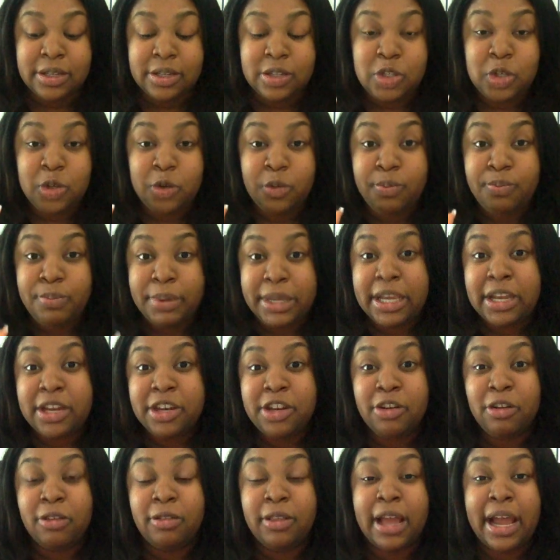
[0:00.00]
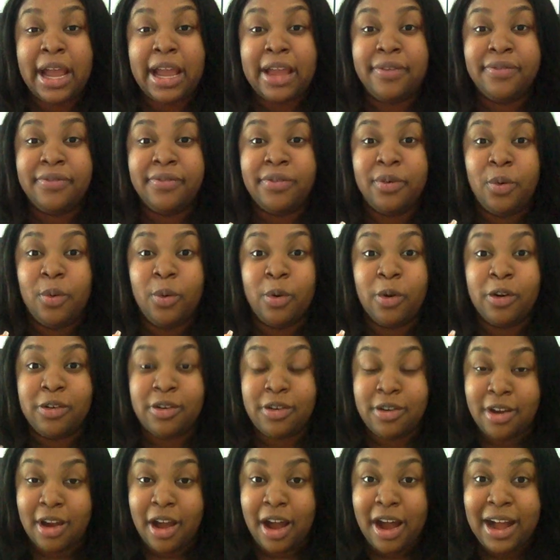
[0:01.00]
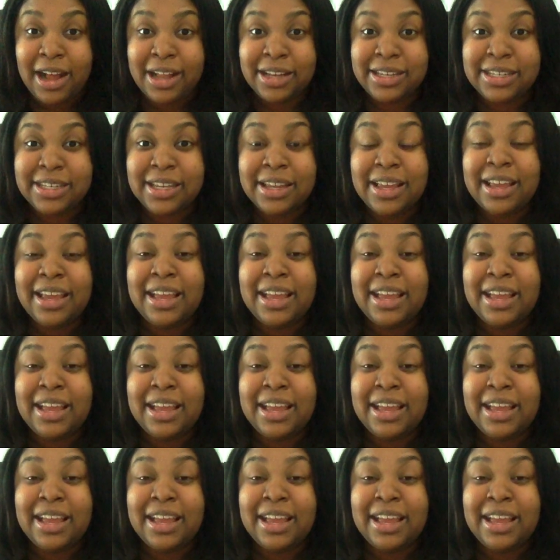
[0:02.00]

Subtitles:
to be in your life or not.